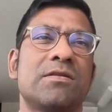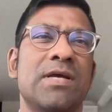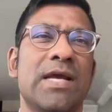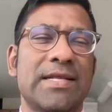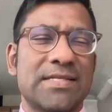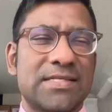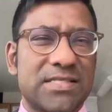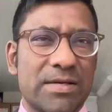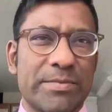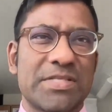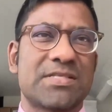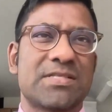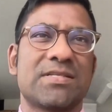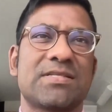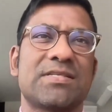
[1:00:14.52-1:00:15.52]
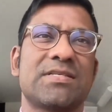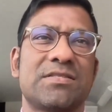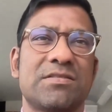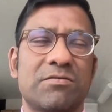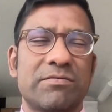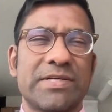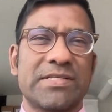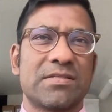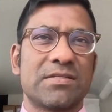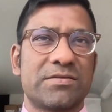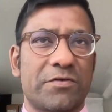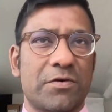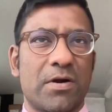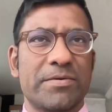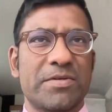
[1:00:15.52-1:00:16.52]
in some instances, the reasons
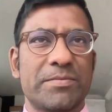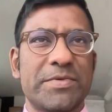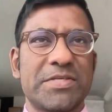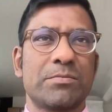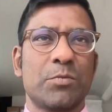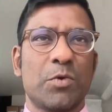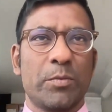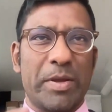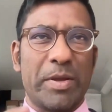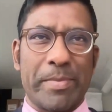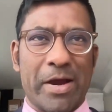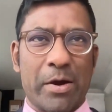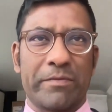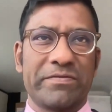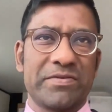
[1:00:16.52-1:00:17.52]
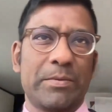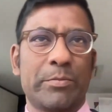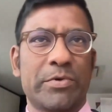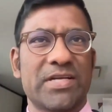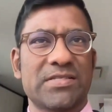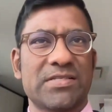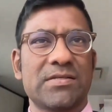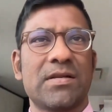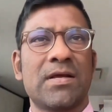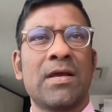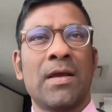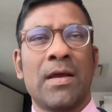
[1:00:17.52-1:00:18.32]
for optimism will be powerfully present,